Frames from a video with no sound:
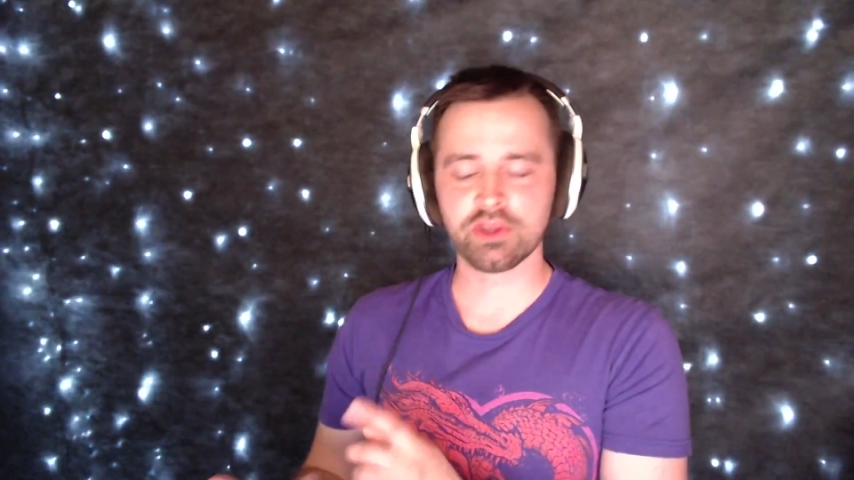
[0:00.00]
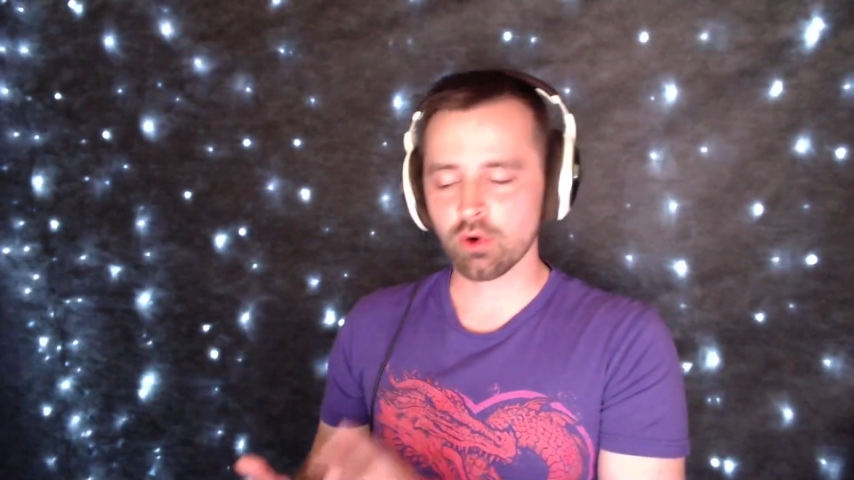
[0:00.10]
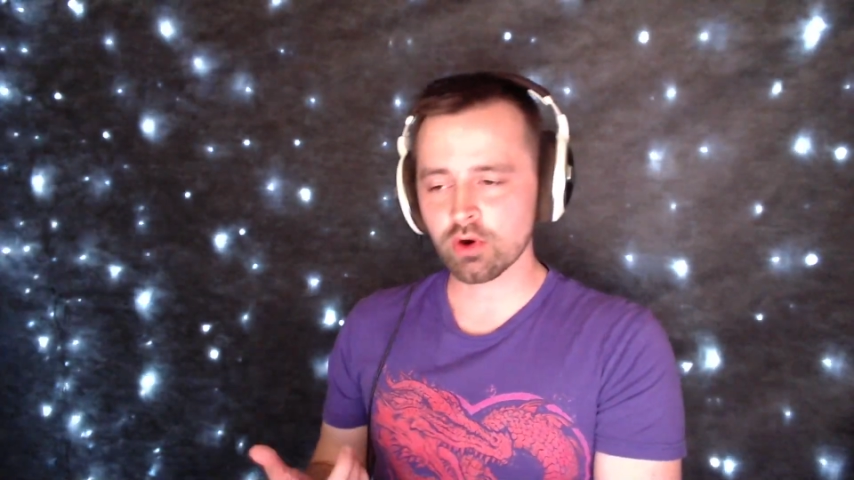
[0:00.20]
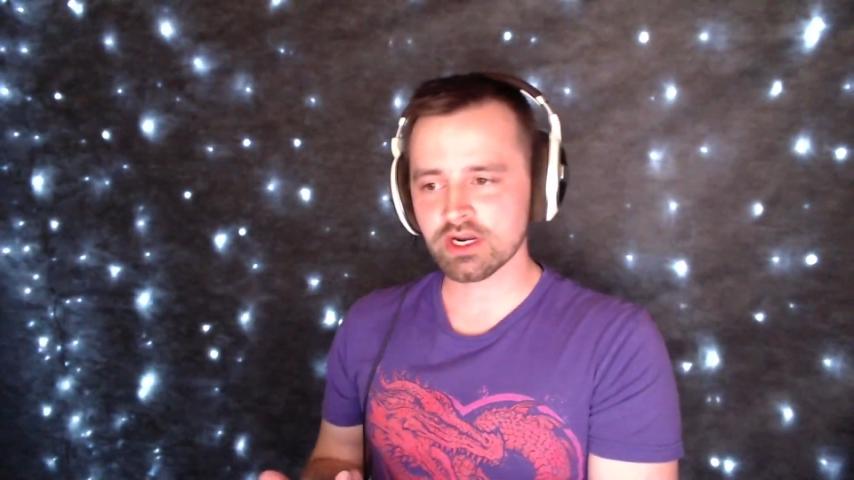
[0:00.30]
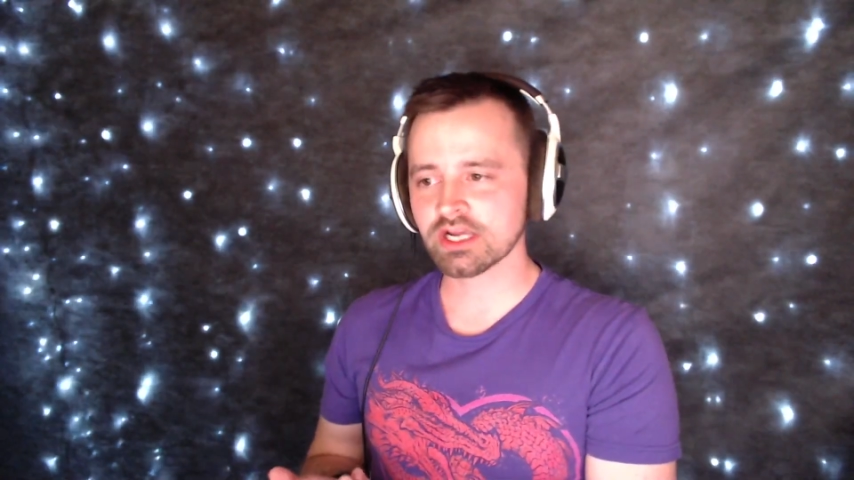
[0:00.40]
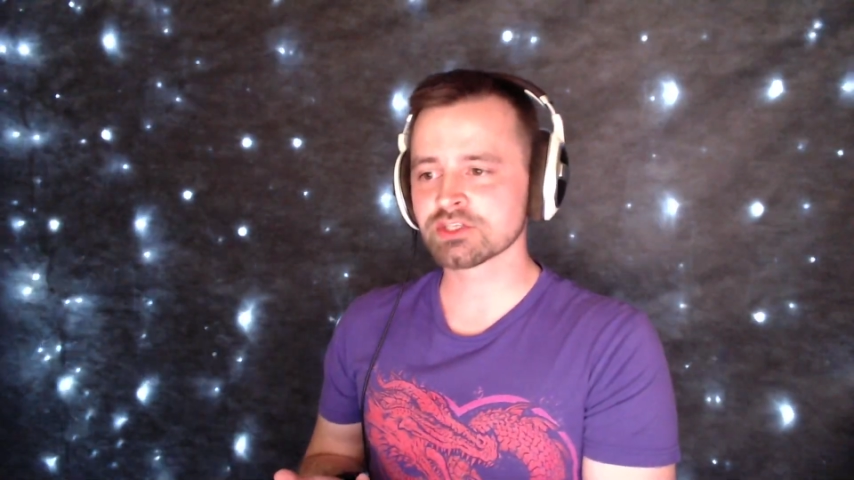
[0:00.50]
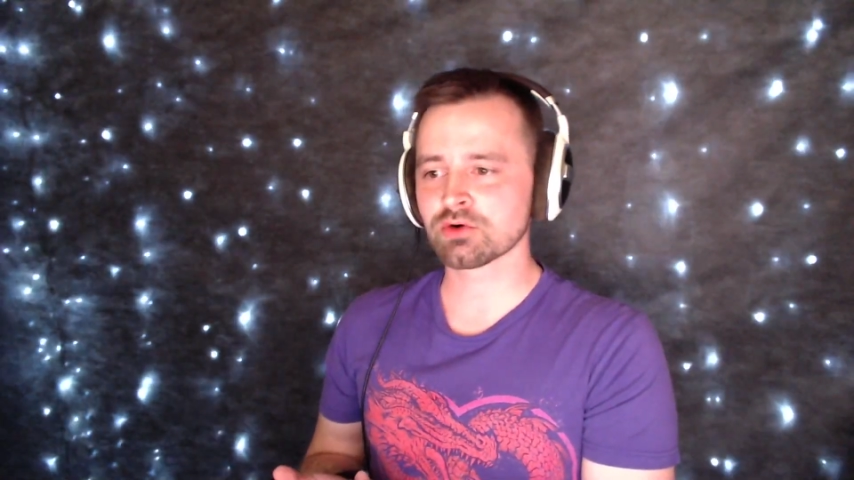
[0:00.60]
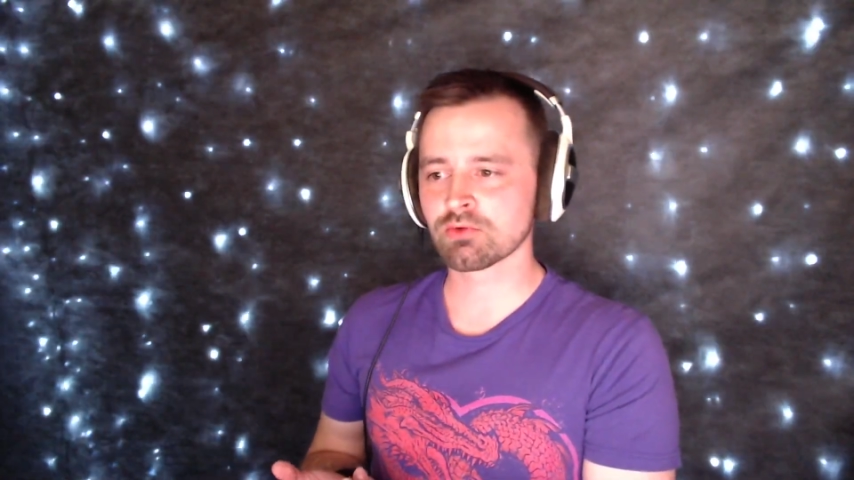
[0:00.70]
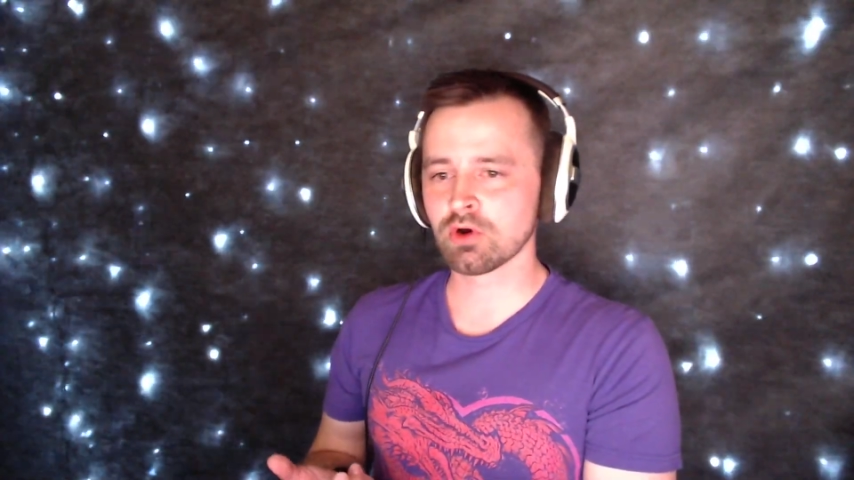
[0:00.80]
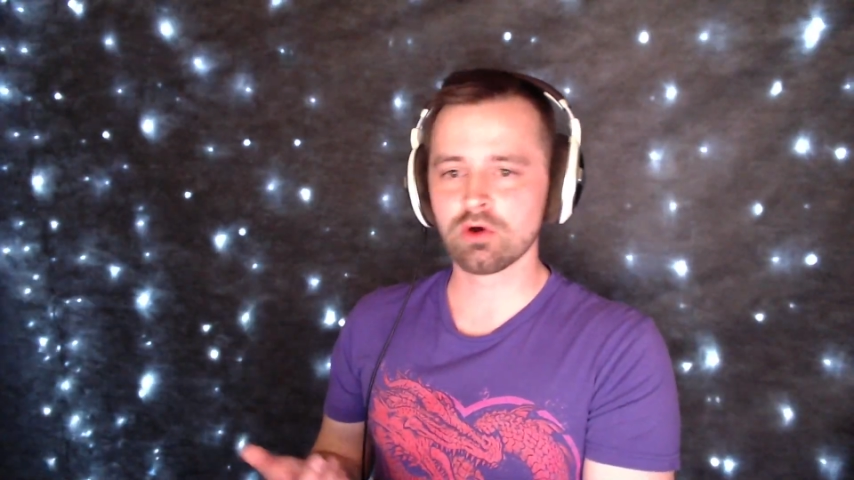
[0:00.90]
organizer
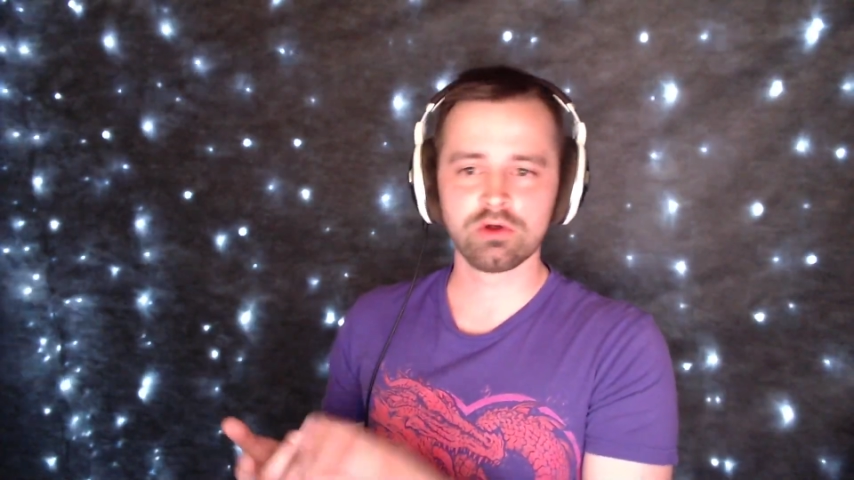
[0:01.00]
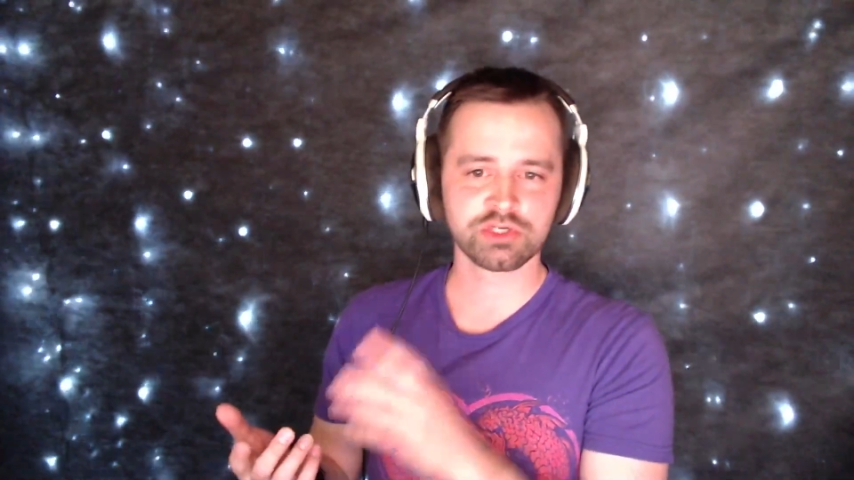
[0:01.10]
role,